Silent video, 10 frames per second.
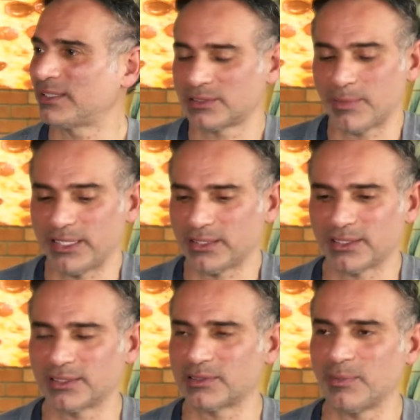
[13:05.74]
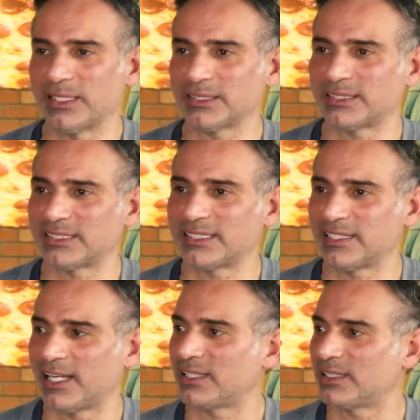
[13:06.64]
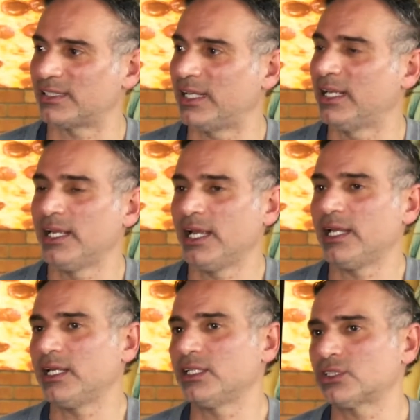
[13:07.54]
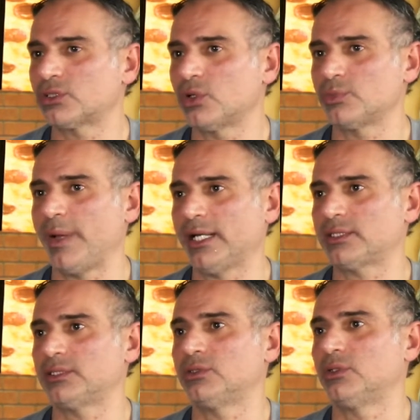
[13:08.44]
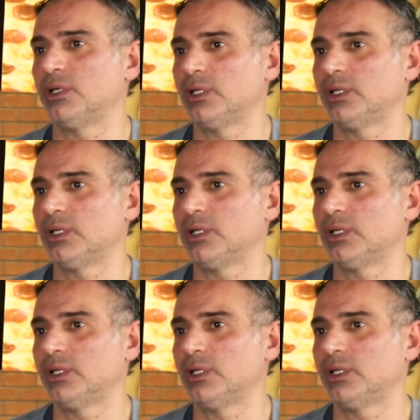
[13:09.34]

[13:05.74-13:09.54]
It's amazing. It's amazing to see that, and it just goes back to